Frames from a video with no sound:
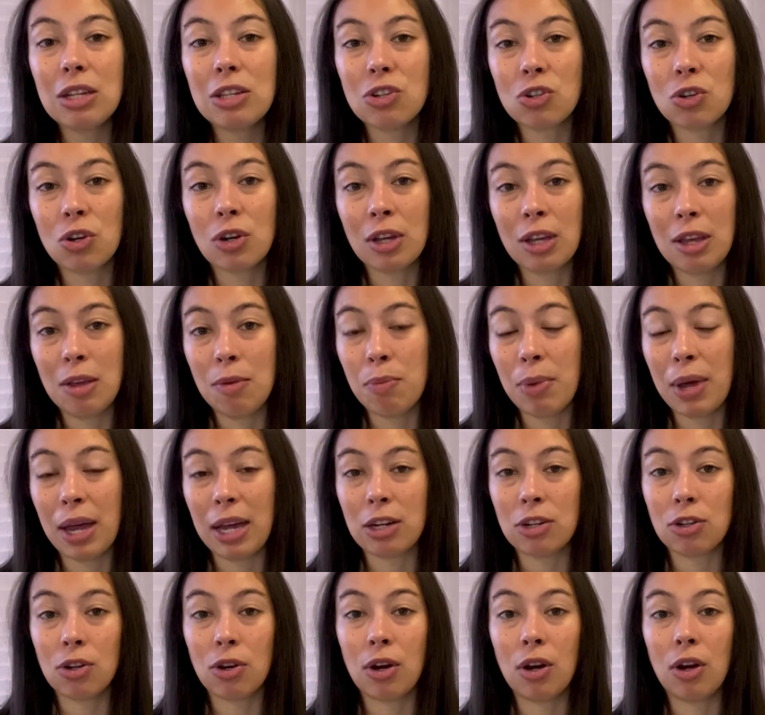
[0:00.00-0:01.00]
strong
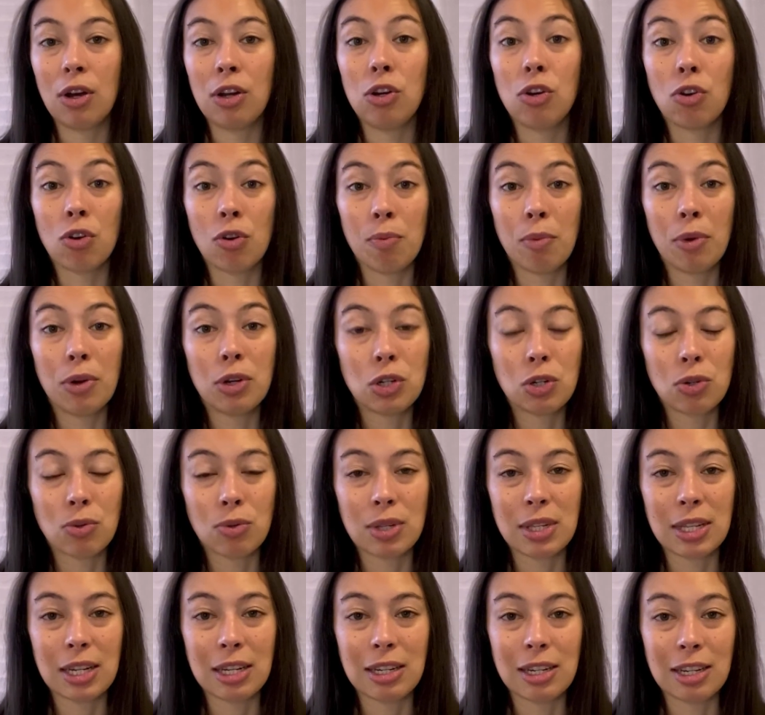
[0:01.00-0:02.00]
impact on your emotional
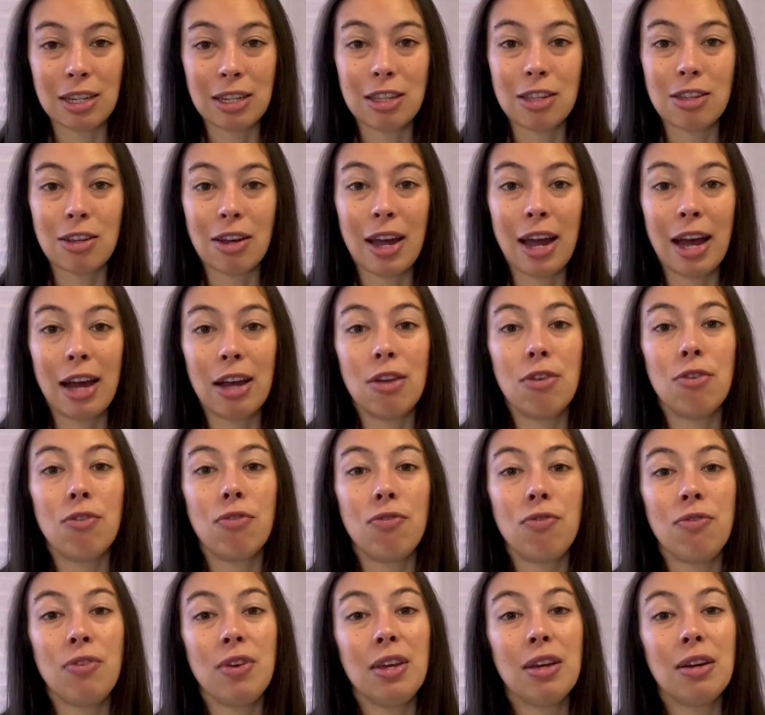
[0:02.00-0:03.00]
center. So how you
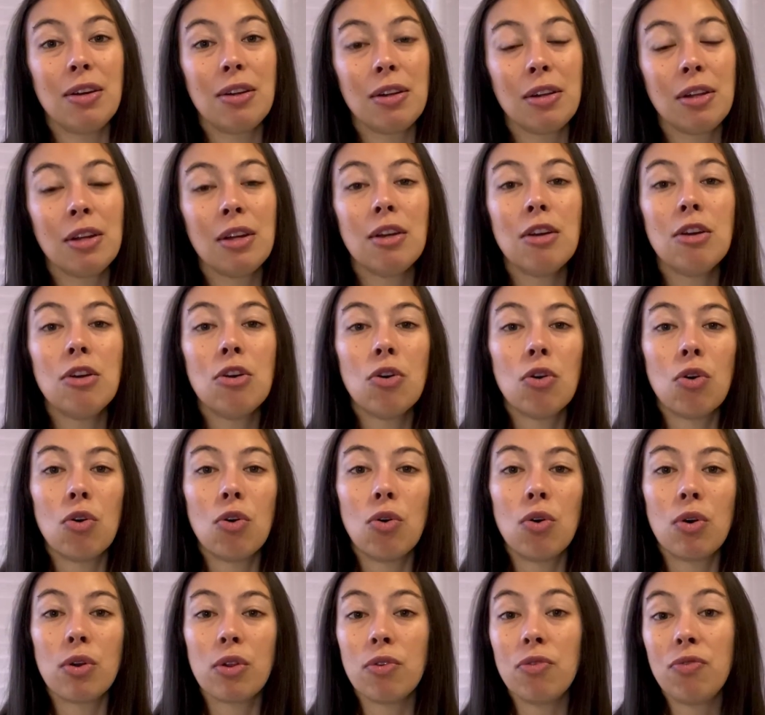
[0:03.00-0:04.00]
feel
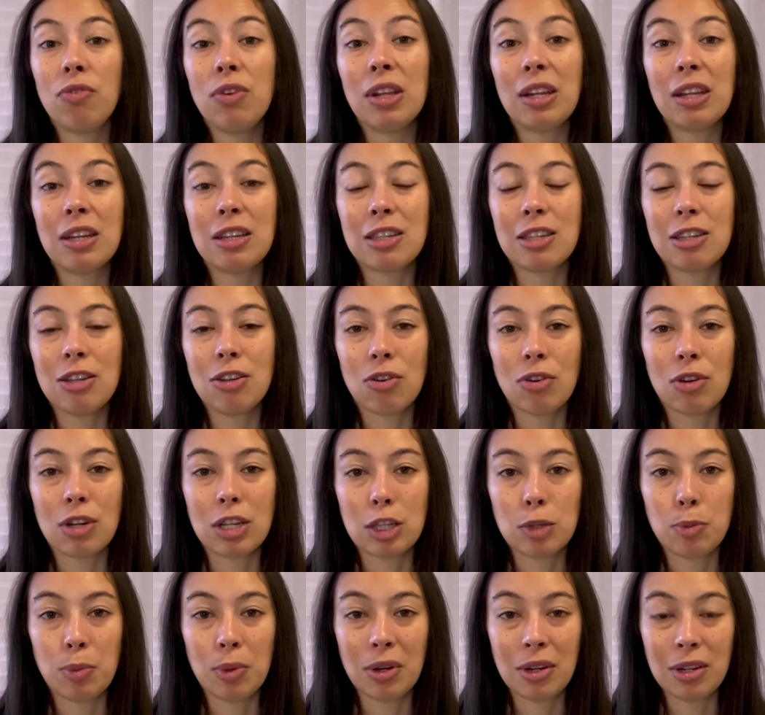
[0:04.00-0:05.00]
or the feelings that you're
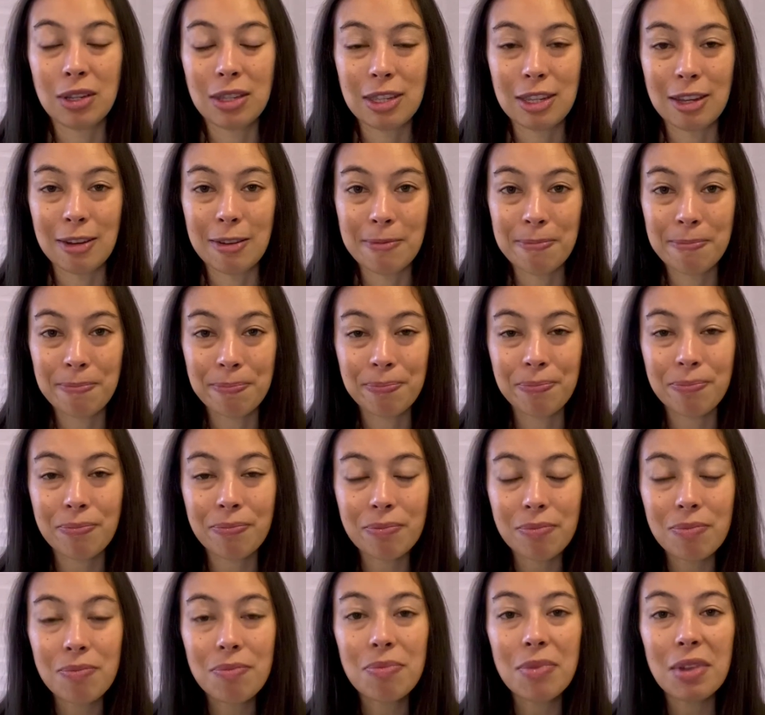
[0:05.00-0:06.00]
experiencing.
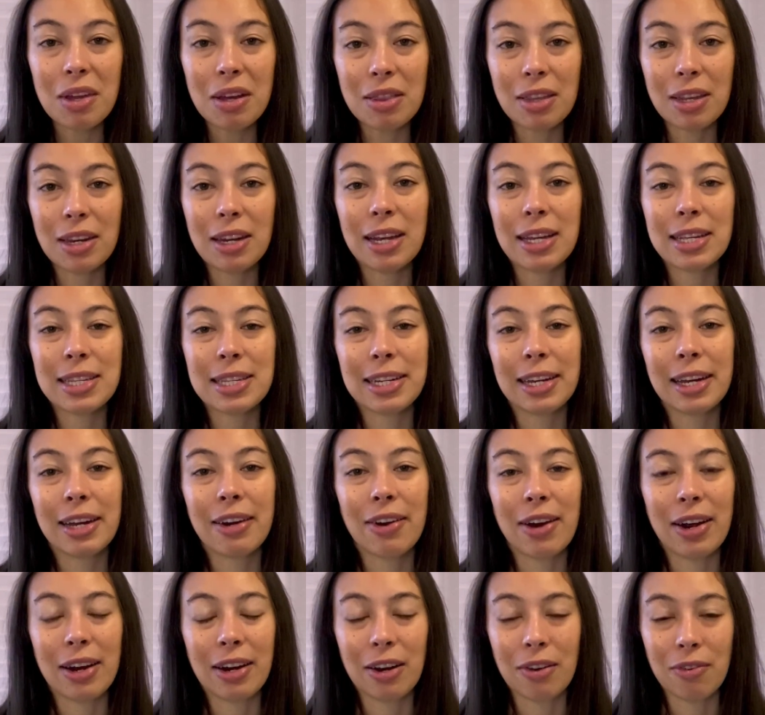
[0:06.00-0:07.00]
The next layer
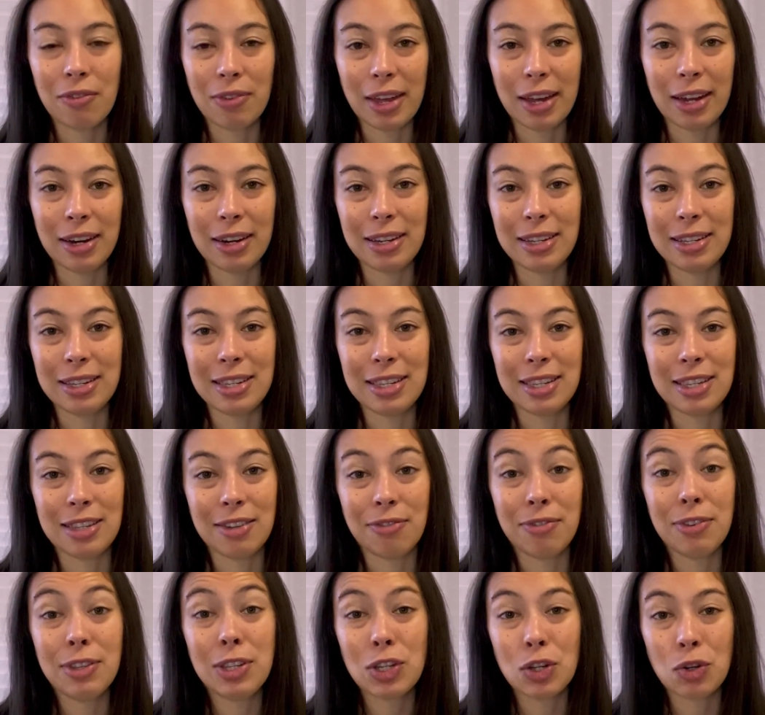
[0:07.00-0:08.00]
out of that is the
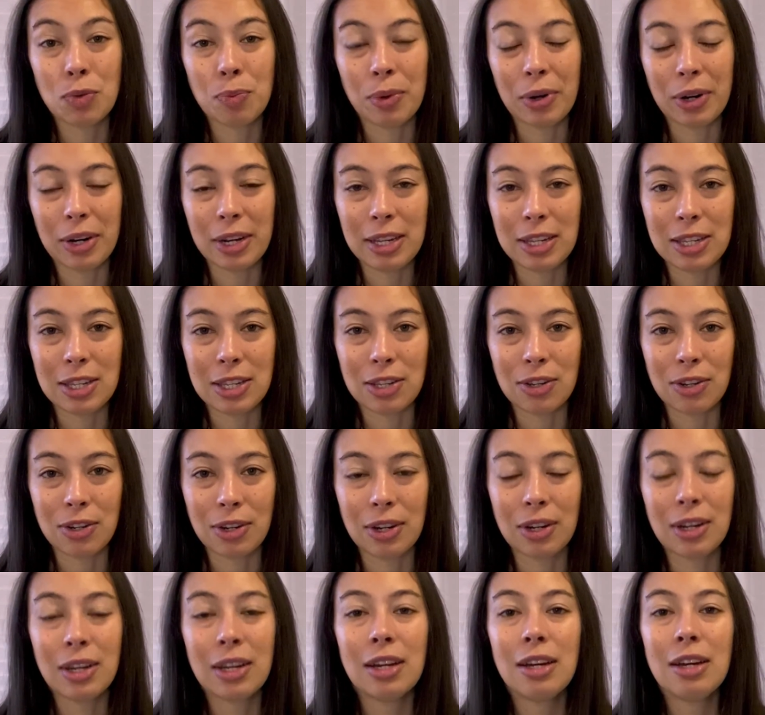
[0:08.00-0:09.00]
physical body.
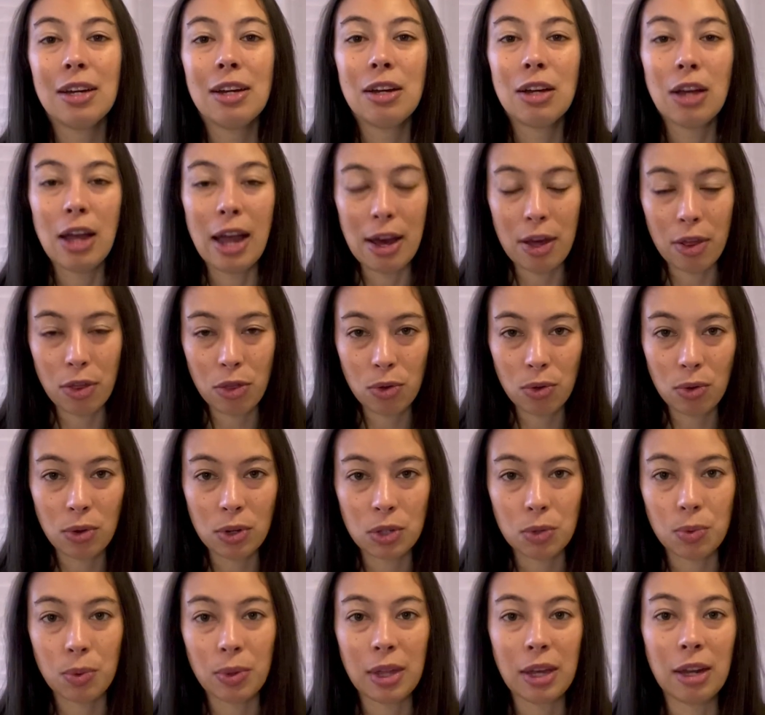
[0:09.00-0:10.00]
So our
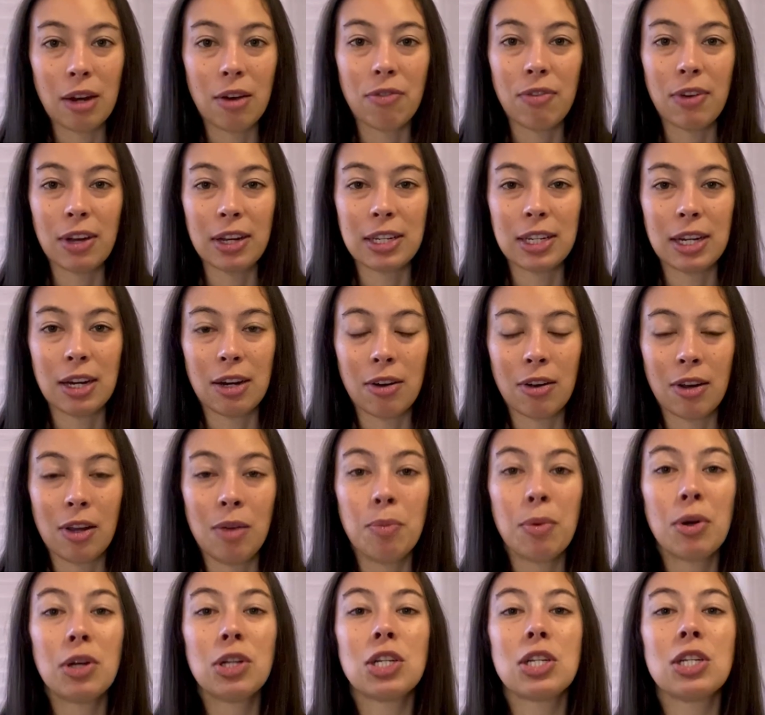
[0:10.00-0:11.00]
thoughts will then affect our
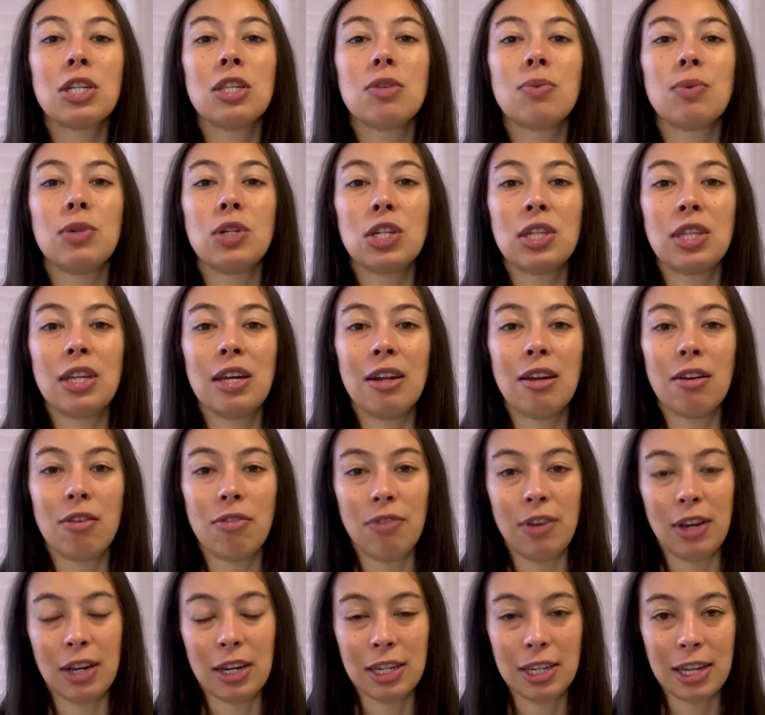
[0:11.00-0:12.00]
emotions, which then
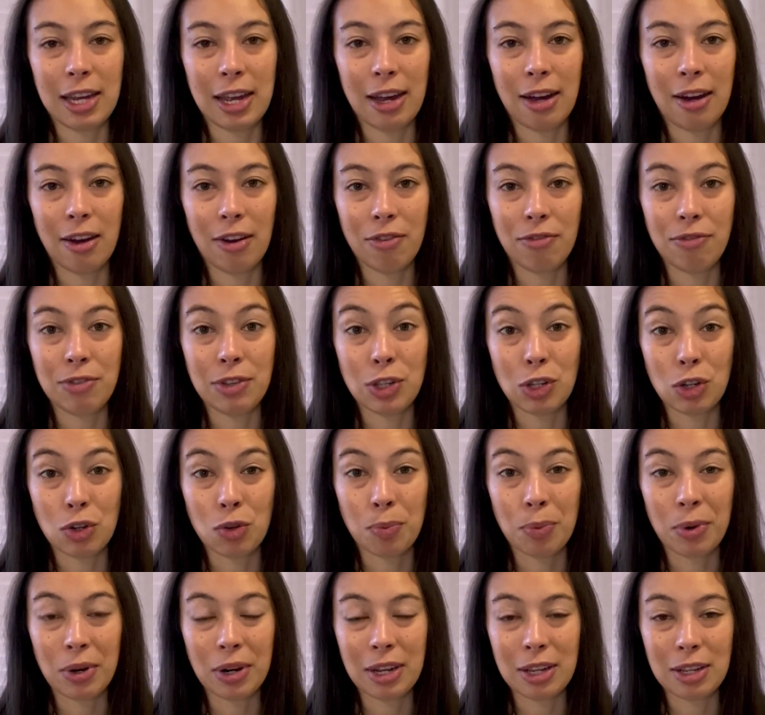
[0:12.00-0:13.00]
affect our physical
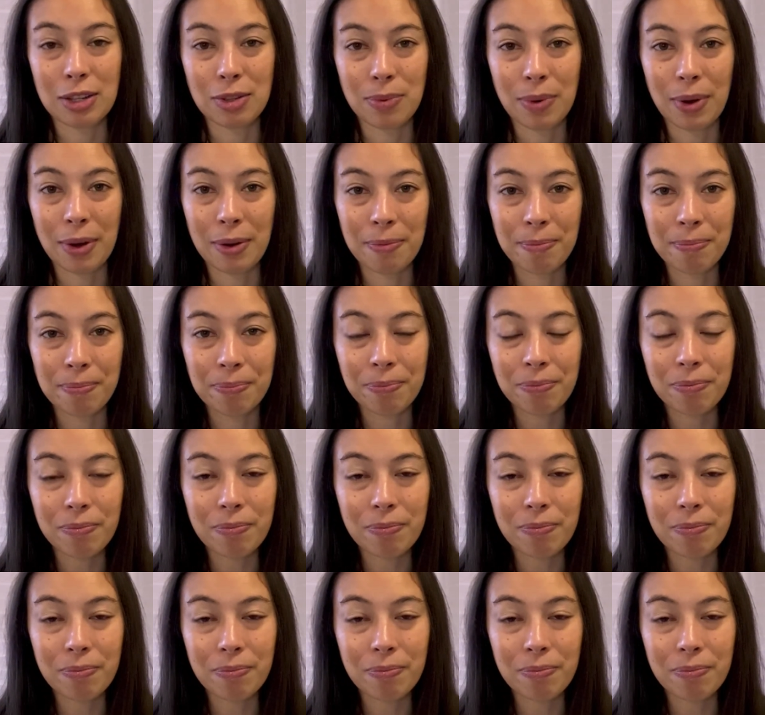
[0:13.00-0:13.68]
body as well.